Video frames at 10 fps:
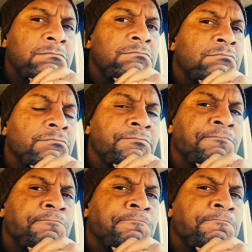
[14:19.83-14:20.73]

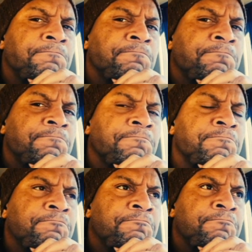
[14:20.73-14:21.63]

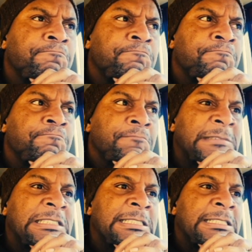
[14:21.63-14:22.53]
No one is speaking in this clip.